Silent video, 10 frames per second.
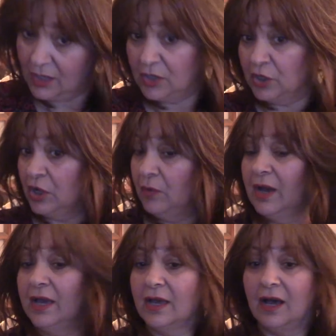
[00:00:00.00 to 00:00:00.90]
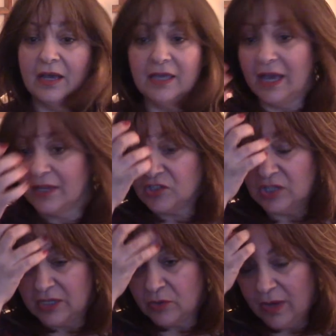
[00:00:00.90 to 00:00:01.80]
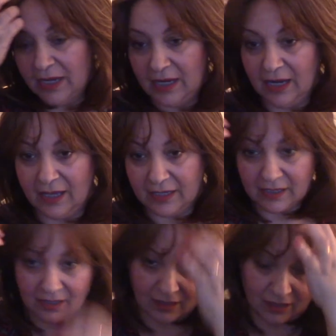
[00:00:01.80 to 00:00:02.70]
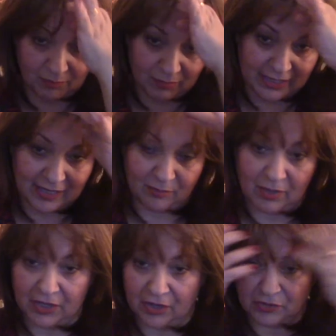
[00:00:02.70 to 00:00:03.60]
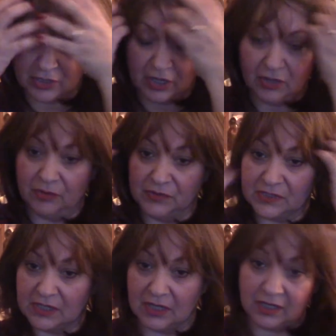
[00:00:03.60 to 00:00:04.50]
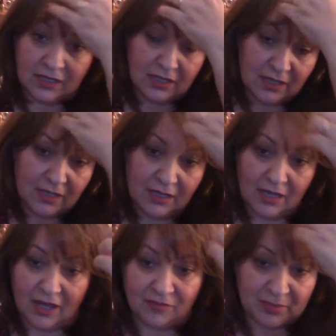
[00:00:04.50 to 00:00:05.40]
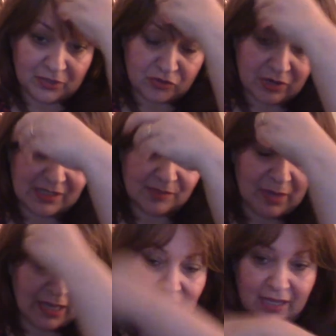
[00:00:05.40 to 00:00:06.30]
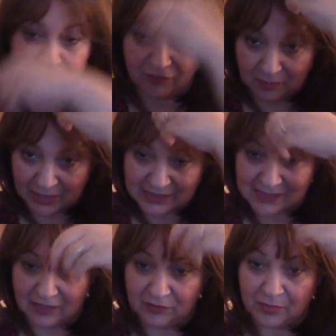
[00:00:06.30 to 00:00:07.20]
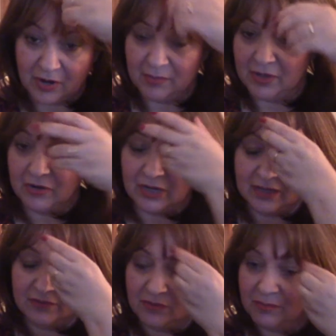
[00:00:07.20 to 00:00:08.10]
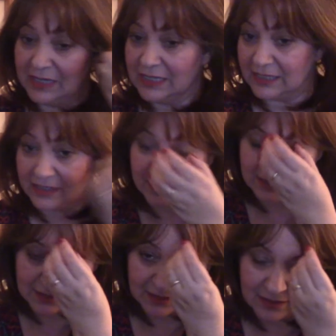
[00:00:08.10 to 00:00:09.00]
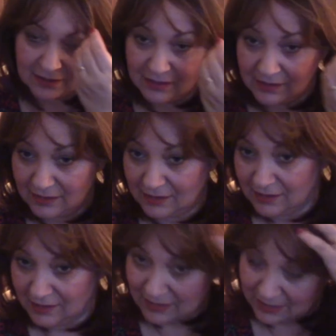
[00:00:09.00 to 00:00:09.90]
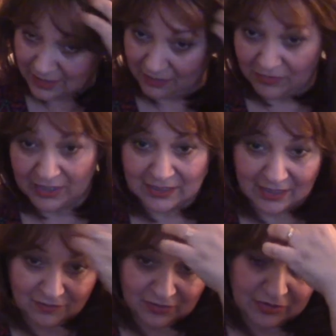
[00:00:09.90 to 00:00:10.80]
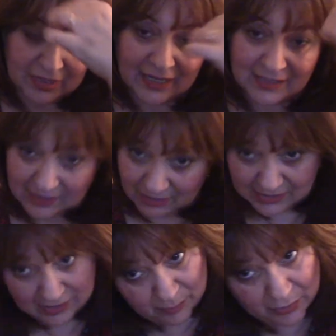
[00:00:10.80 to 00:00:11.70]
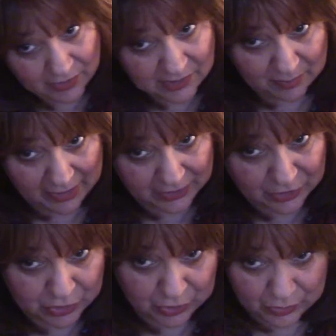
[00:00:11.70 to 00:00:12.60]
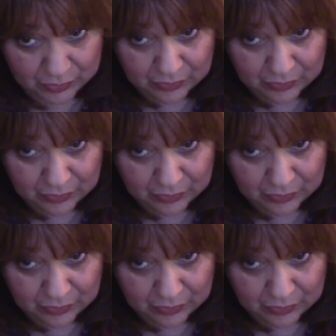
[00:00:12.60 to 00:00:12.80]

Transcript: You know, I, I actually quite like making my own clothes and I, I've been dressmaking for myself primarily for many years. I find it a very exciting prospect to